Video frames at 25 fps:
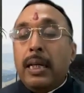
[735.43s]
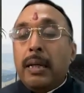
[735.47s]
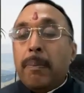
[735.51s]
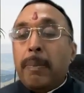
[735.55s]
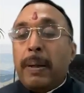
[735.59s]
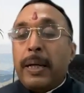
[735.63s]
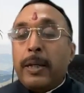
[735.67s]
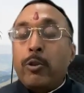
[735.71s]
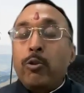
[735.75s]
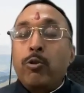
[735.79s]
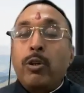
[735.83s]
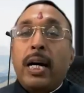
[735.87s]

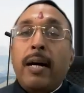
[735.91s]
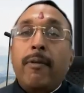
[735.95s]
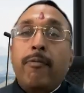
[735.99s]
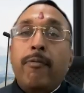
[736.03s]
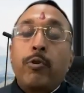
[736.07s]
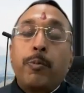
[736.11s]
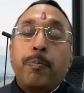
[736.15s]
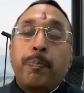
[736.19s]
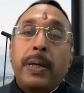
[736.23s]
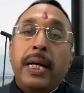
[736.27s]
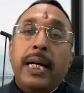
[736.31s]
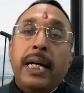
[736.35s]
but you have
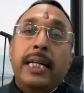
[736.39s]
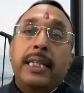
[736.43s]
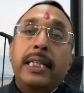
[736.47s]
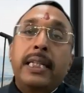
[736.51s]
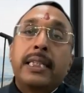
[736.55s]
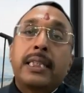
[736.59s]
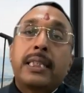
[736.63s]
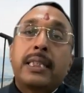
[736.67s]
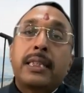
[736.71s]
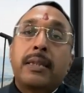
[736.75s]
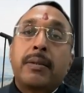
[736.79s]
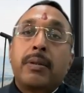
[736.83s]
to pay
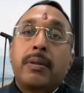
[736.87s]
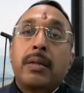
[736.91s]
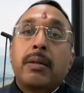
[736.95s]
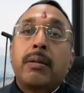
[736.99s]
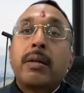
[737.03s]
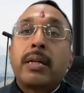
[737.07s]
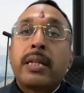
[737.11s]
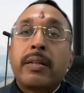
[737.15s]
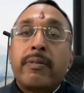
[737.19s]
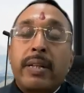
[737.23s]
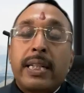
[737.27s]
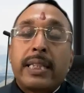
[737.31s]
this
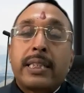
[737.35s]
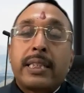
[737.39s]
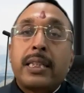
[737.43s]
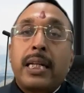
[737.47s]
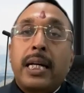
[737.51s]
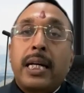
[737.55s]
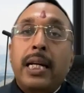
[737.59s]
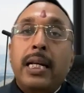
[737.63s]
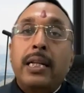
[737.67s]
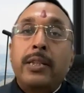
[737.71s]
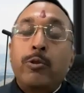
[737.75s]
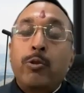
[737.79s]

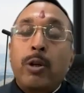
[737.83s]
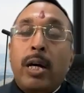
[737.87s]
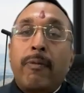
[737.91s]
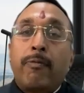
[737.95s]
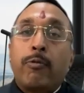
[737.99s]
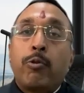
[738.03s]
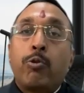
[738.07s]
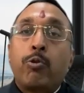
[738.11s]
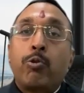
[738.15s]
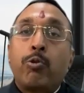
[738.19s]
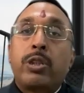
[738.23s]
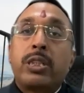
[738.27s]
reversal, you have
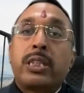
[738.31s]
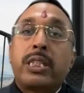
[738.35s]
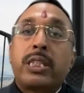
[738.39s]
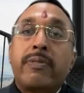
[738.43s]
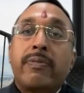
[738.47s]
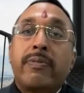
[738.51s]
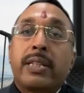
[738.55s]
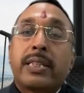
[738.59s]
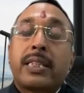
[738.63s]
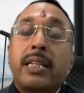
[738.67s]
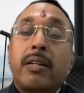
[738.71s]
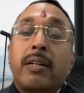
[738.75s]
to do this
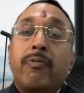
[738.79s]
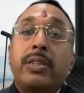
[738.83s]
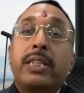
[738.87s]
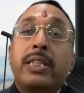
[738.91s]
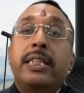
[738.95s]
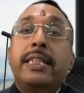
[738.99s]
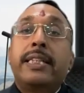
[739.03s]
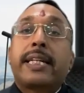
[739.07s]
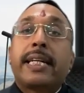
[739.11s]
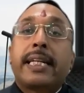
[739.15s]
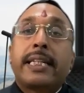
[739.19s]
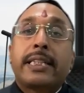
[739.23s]
reversal with
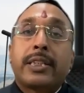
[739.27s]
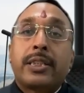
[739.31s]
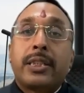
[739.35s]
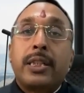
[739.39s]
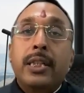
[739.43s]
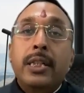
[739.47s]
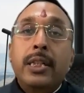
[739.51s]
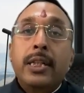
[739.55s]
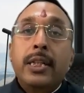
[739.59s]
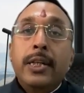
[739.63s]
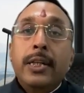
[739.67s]
interest.